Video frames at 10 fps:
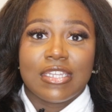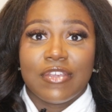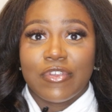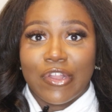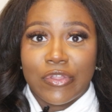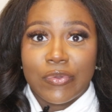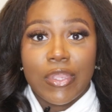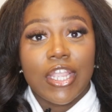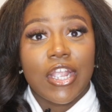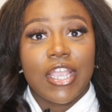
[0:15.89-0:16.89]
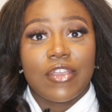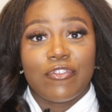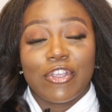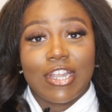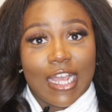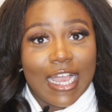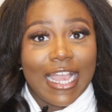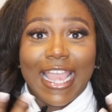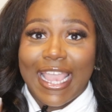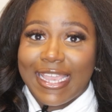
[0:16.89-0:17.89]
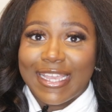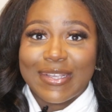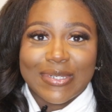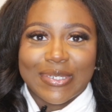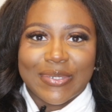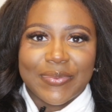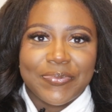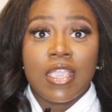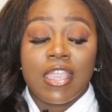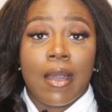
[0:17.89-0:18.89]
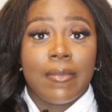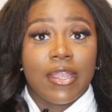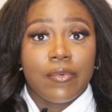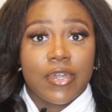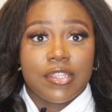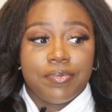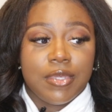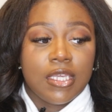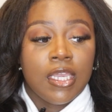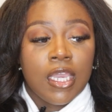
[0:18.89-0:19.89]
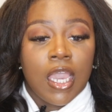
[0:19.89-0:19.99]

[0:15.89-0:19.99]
If you're new here, if you're not, hey girl. Y'all bear with me.